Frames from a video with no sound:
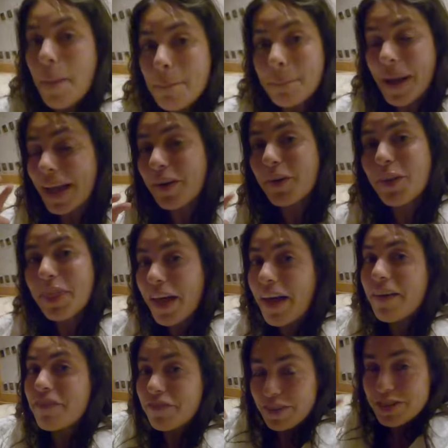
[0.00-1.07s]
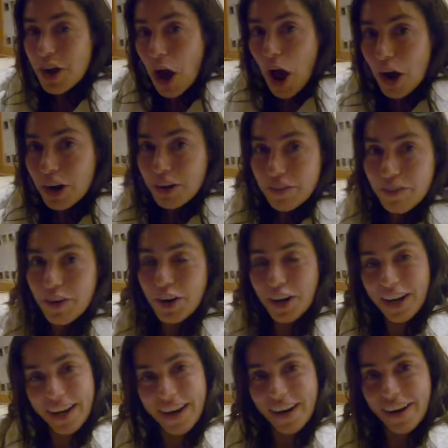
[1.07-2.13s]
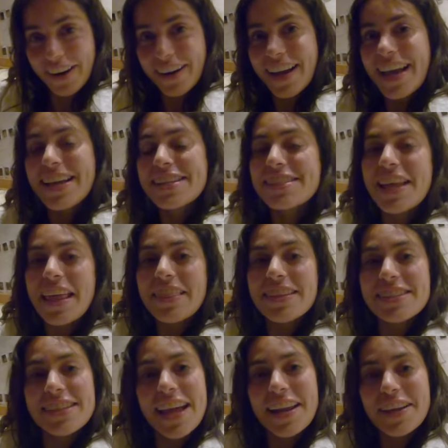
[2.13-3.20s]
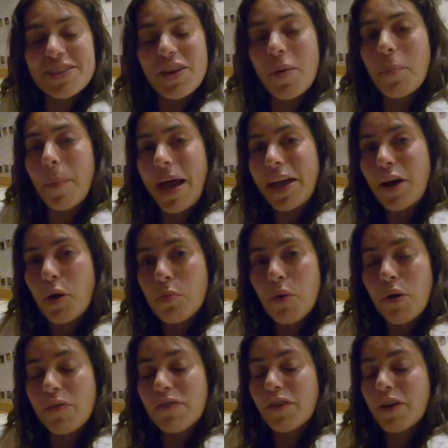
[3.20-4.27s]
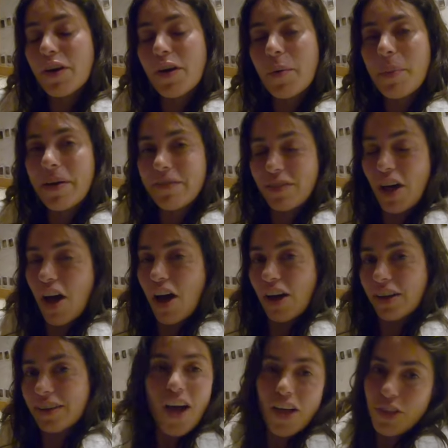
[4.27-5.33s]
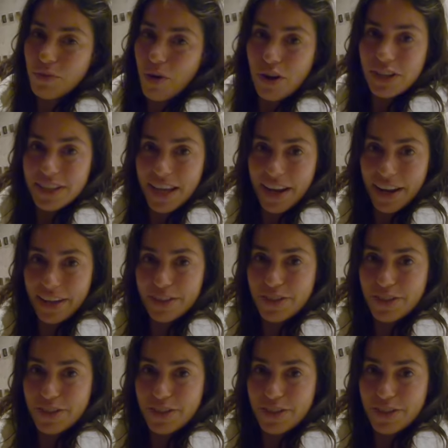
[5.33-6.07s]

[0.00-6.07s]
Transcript: Michael, the photographer here, set the settings on my GoPro for my vlog on the wrong setting.